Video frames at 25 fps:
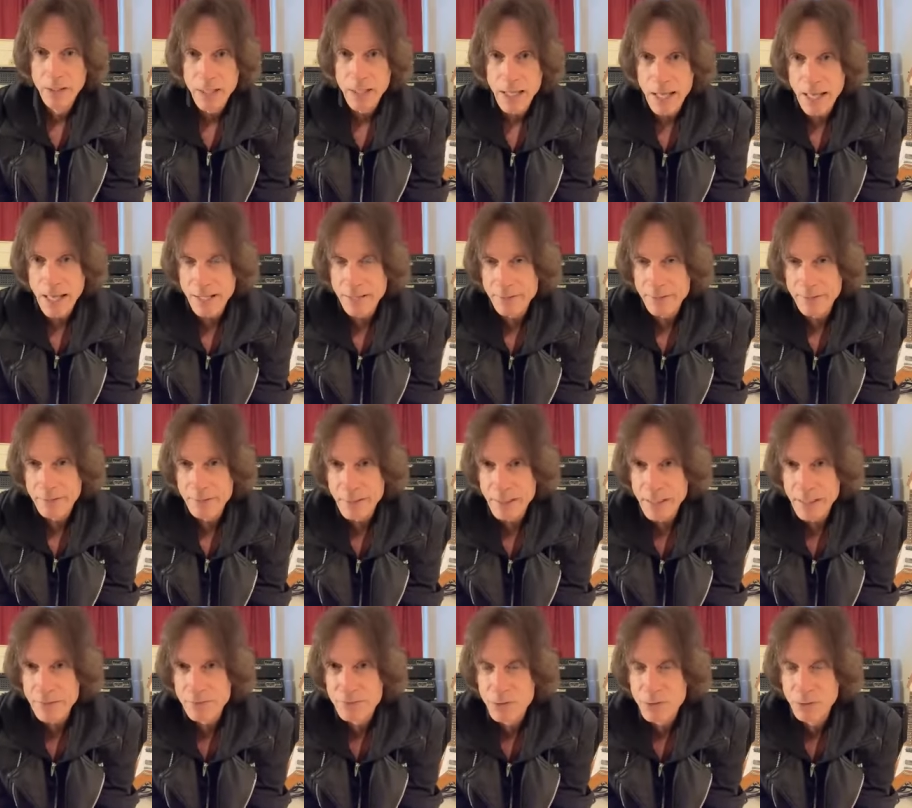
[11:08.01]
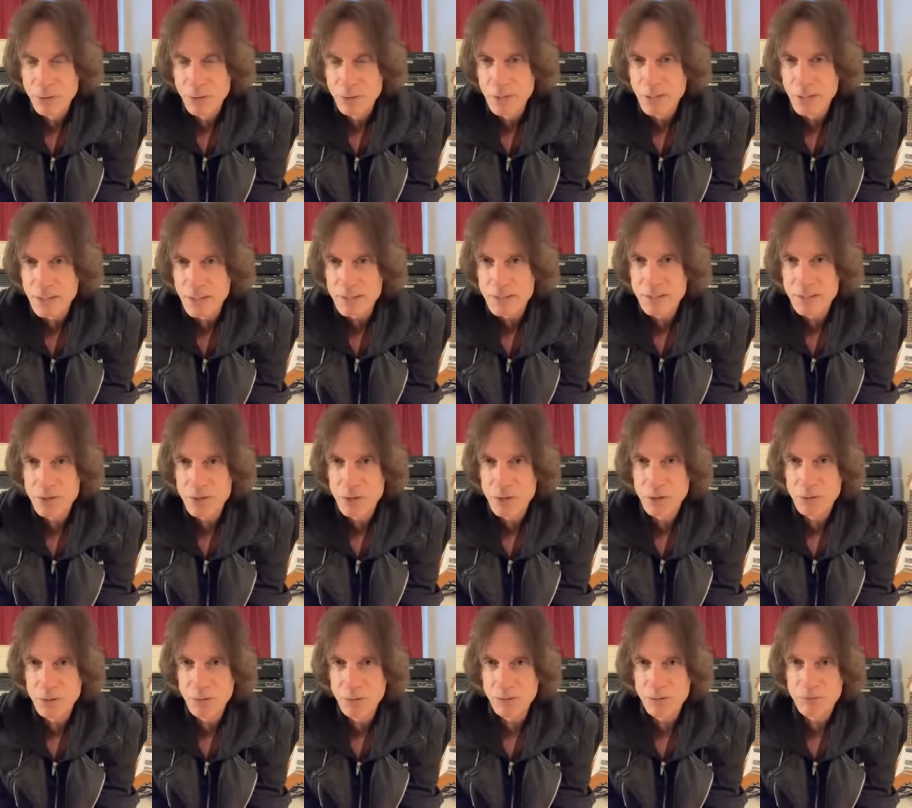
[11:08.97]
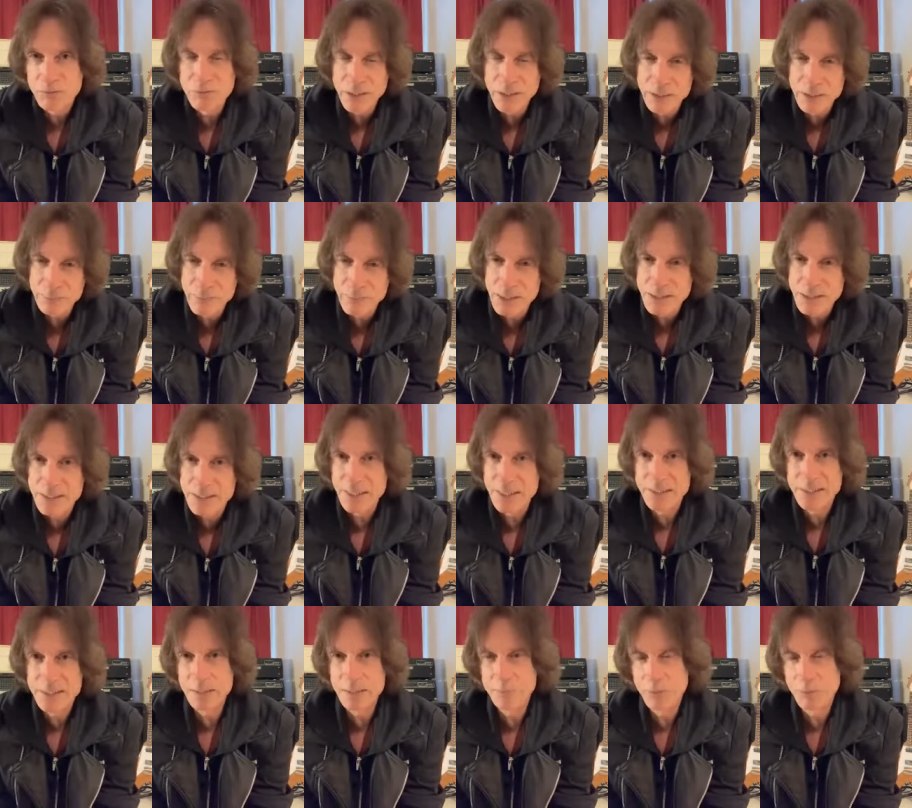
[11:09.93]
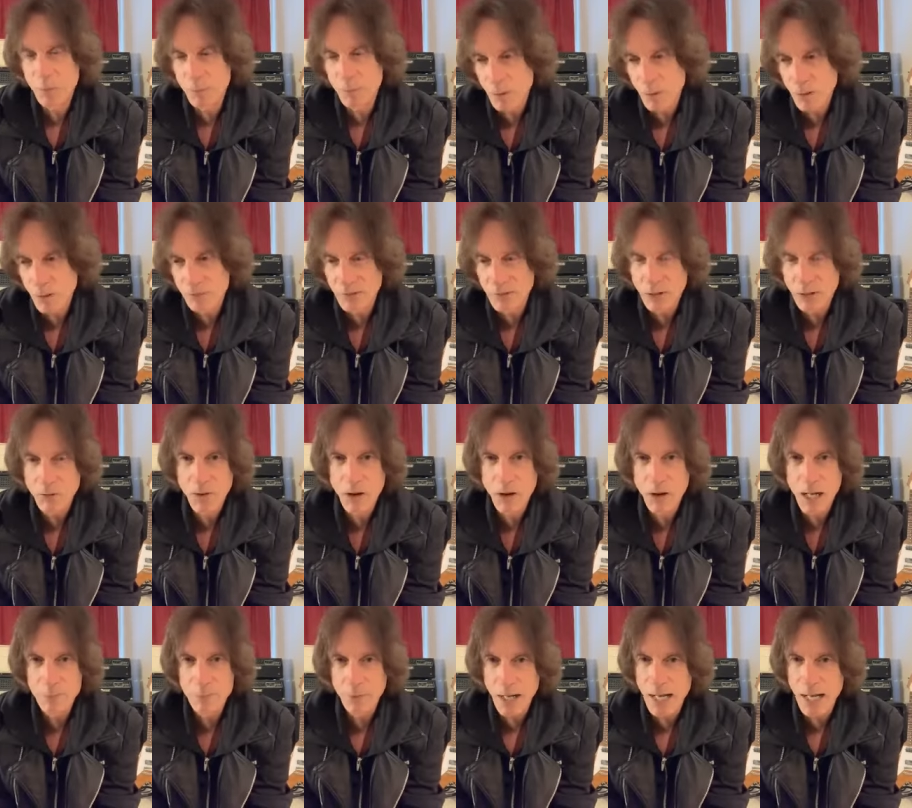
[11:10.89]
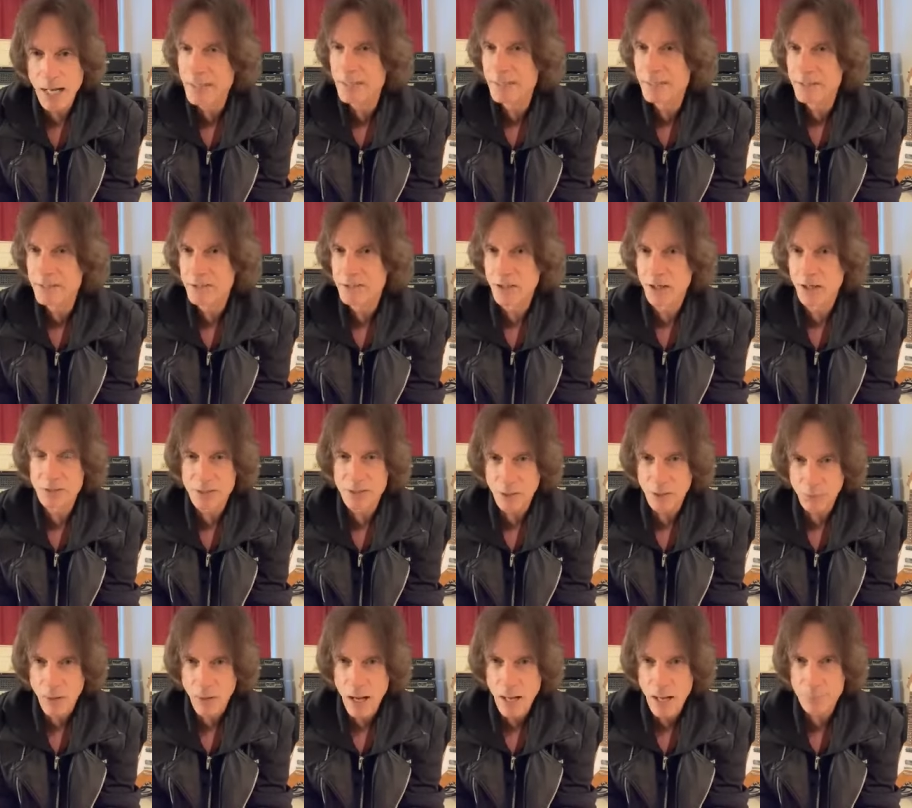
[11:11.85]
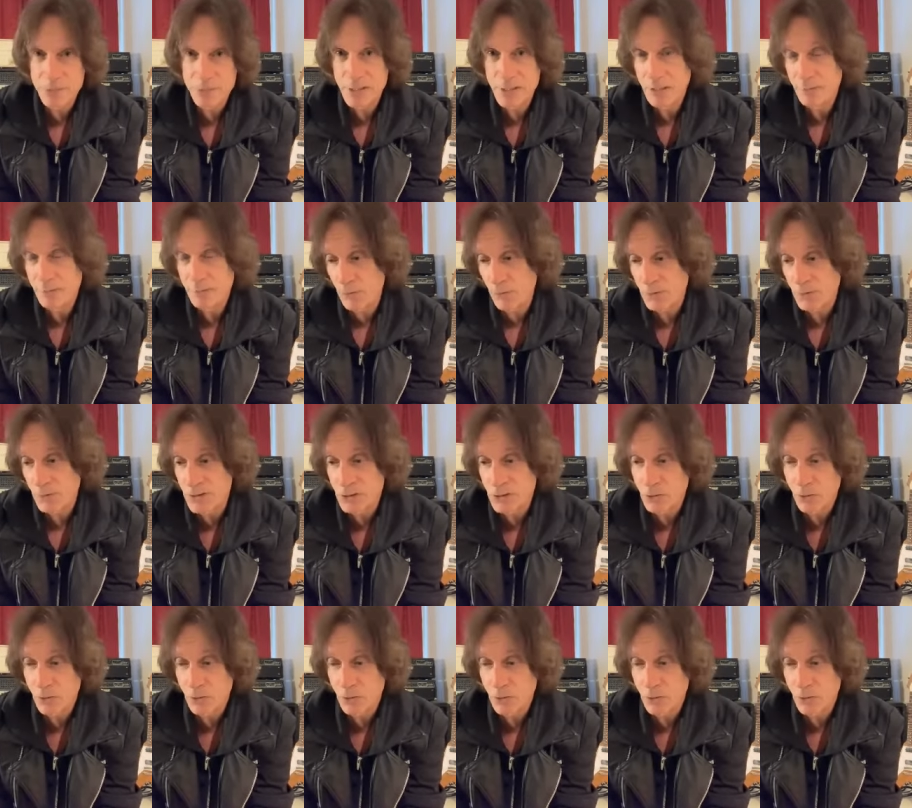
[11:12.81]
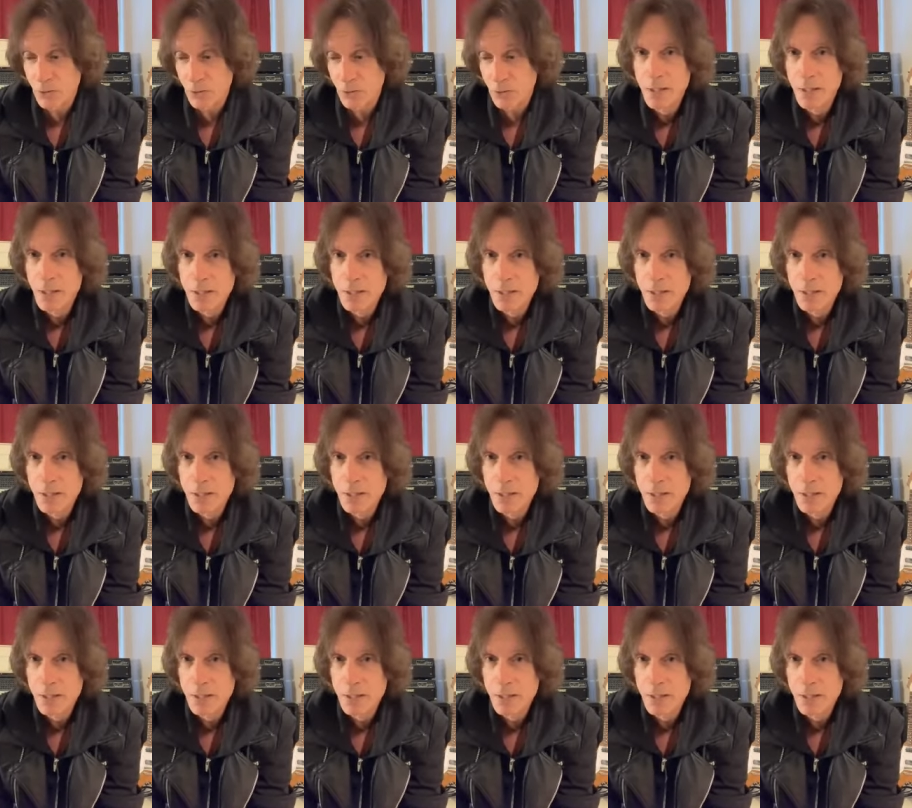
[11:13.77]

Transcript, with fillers: And if you listen to Victim of the System or Perfect Crime or any of the songs that Rob sing versus Graham,